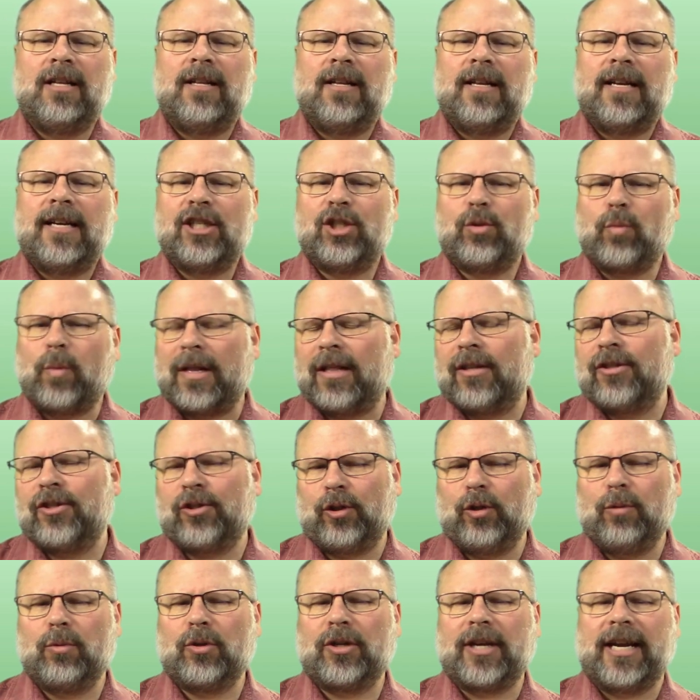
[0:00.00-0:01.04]
as well as
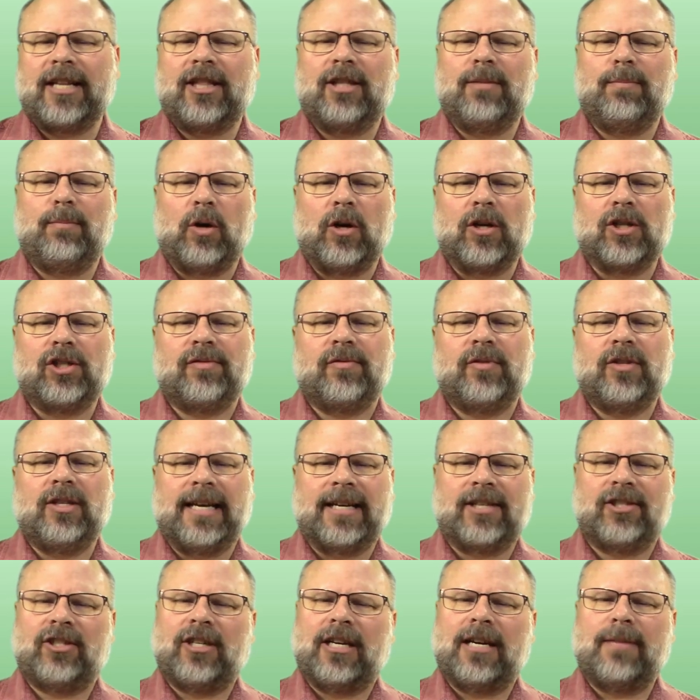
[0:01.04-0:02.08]
lubricate the parts for the
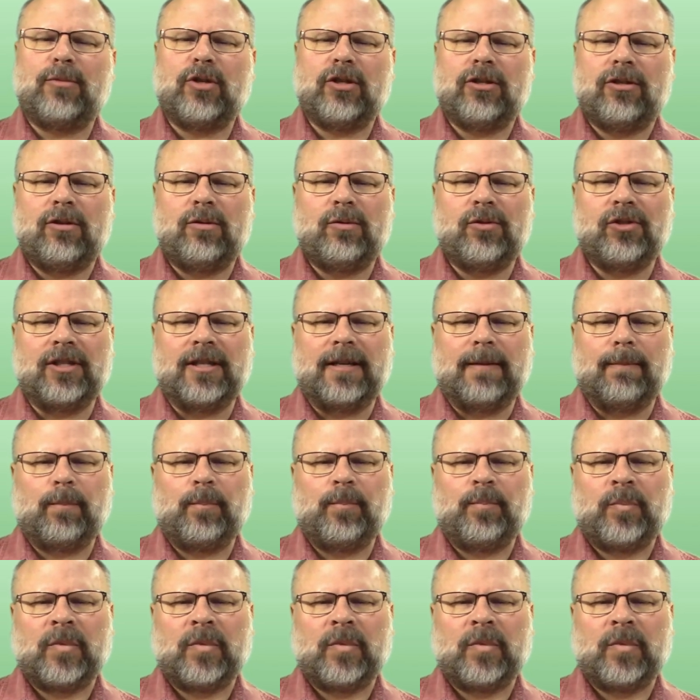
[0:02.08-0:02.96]
next time you use them.